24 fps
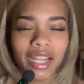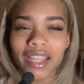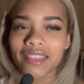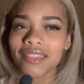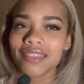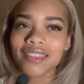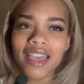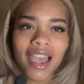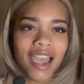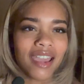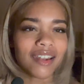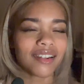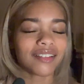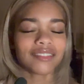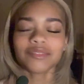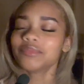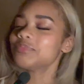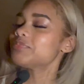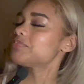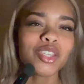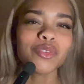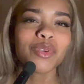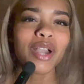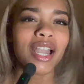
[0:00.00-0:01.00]
And that,
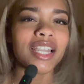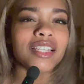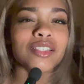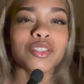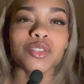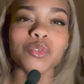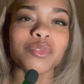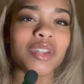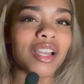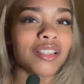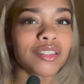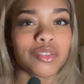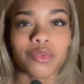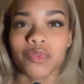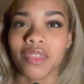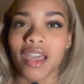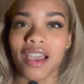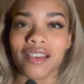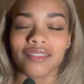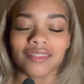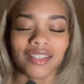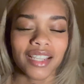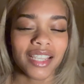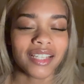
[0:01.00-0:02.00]
you guys, do not do
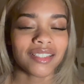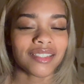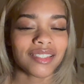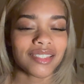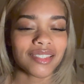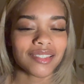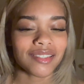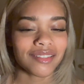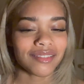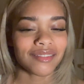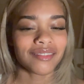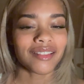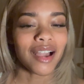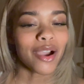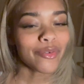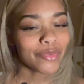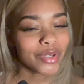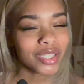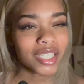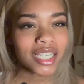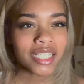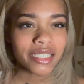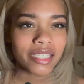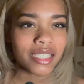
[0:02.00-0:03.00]
that. It's not
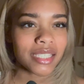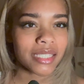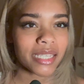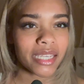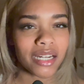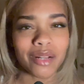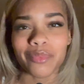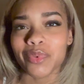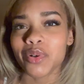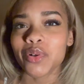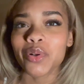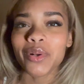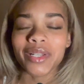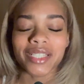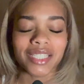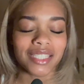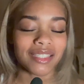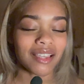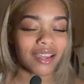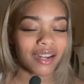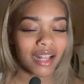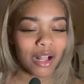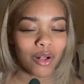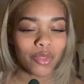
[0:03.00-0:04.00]
really sustainable. It's
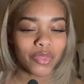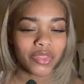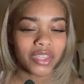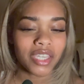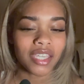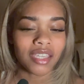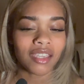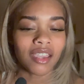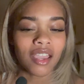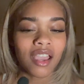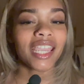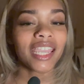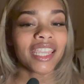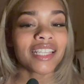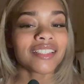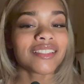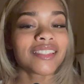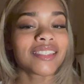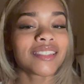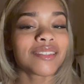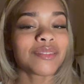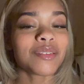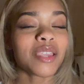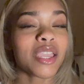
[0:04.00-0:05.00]
not healthy. It
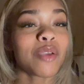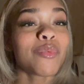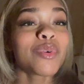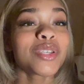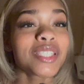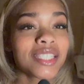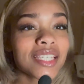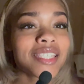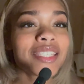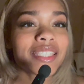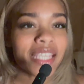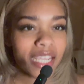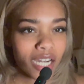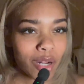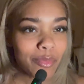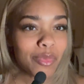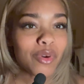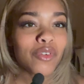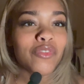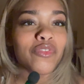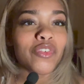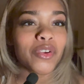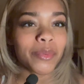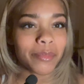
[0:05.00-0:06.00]
was
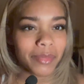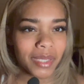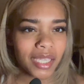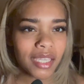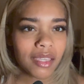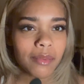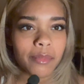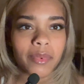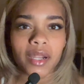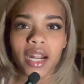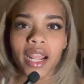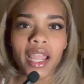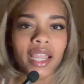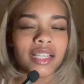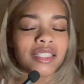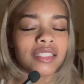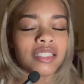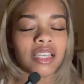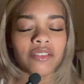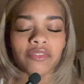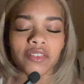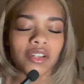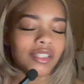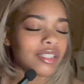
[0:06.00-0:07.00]
sustainable for me, but I
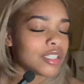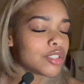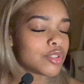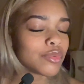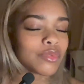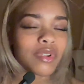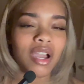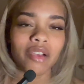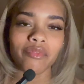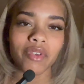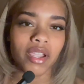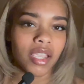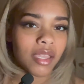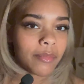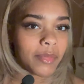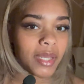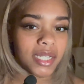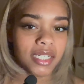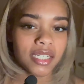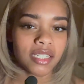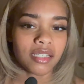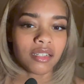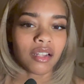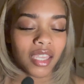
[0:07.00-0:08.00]
definitely do not
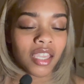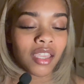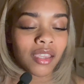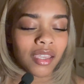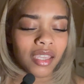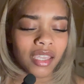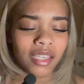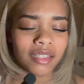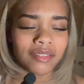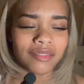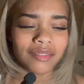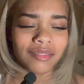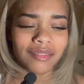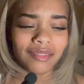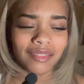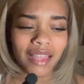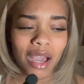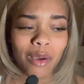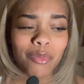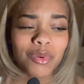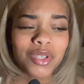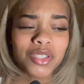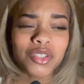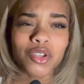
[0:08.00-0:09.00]
recommend it. It
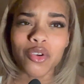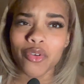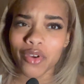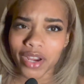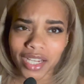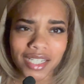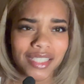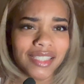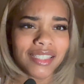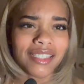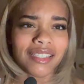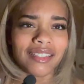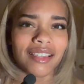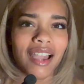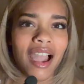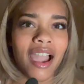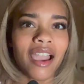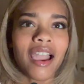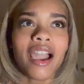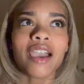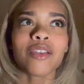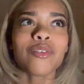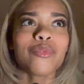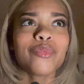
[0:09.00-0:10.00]
that was crazy.
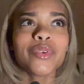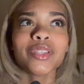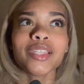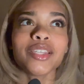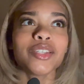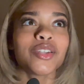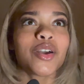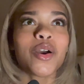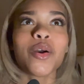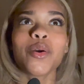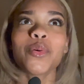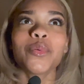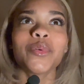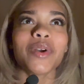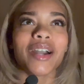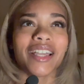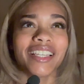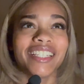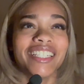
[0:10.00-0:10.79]
I don't really know.